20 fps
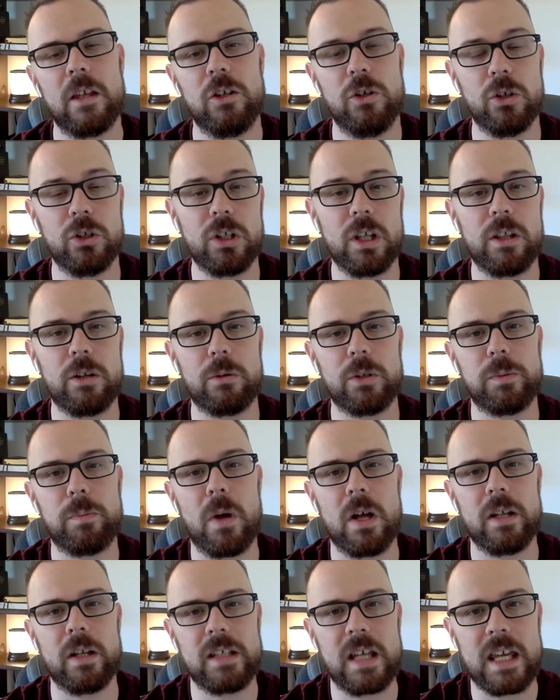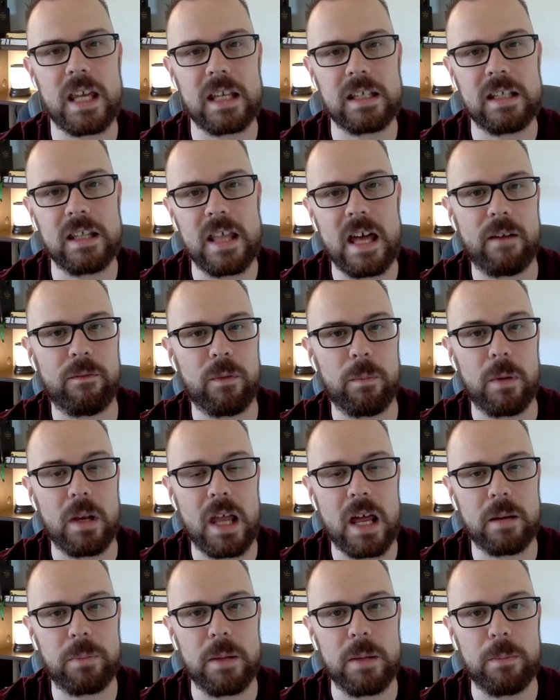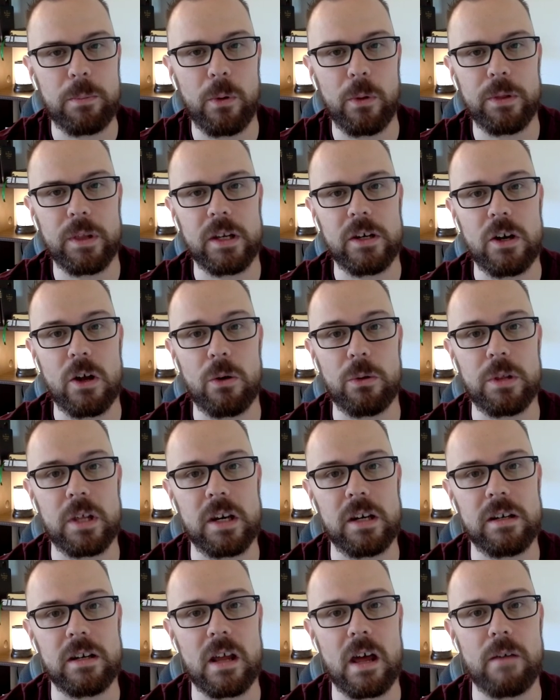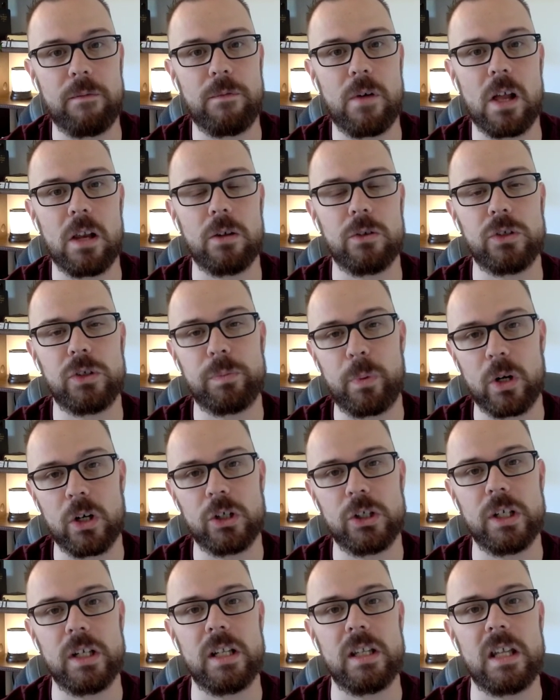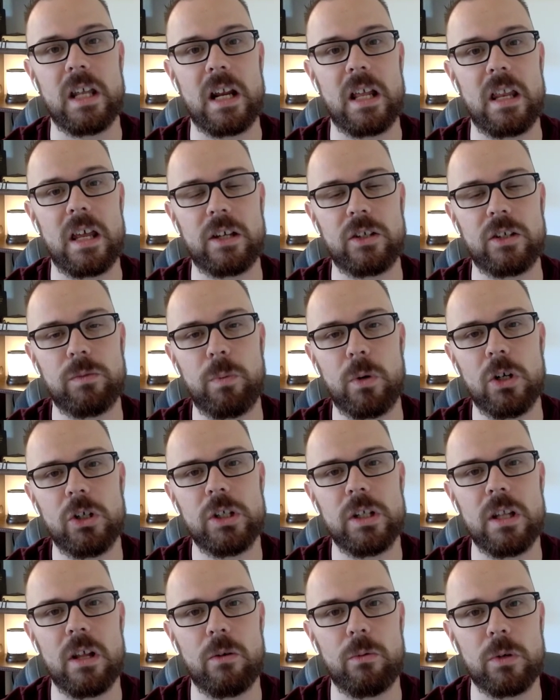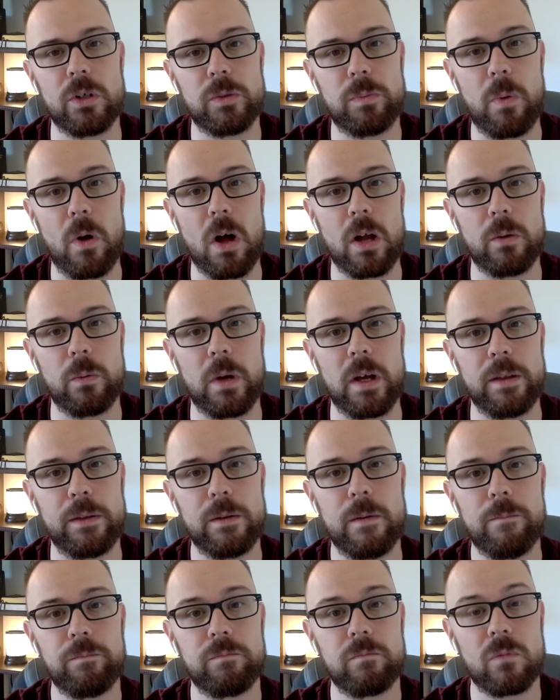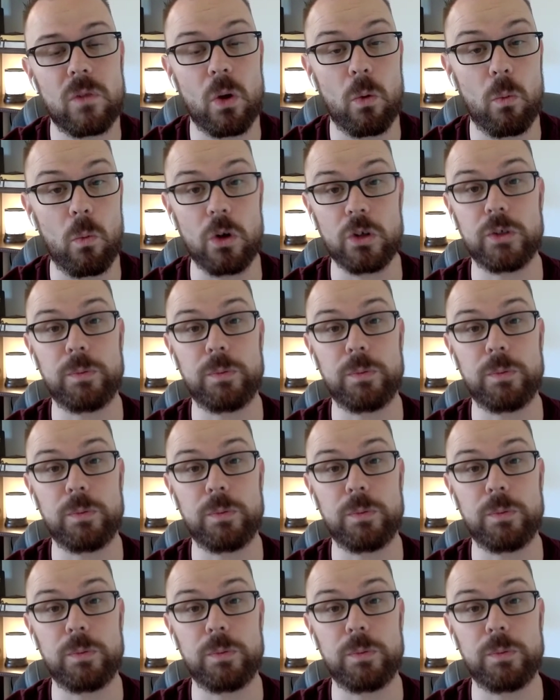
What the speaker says: Usually the response I get to that from a lot of people that know that I follow Spurgeon and that I like Spurgeon, they'll respond with, well,